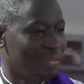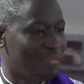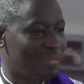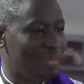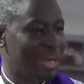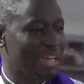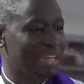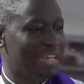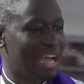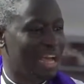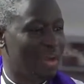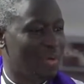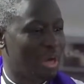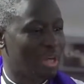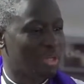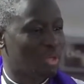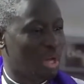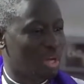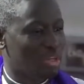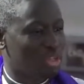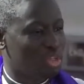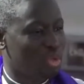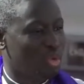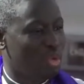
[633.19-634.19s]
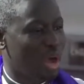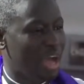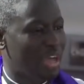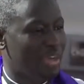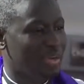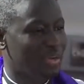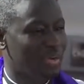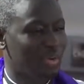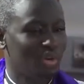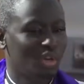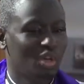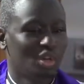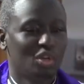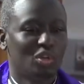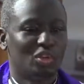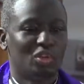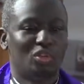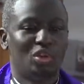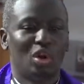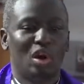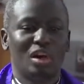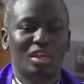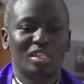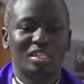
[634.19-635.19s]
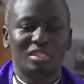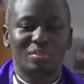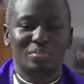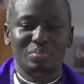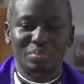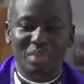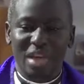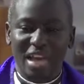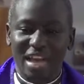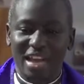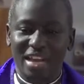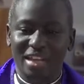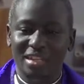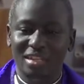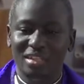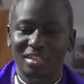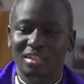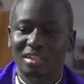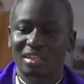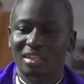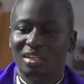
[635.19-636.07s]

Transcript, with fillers: But I want to assure you, those men,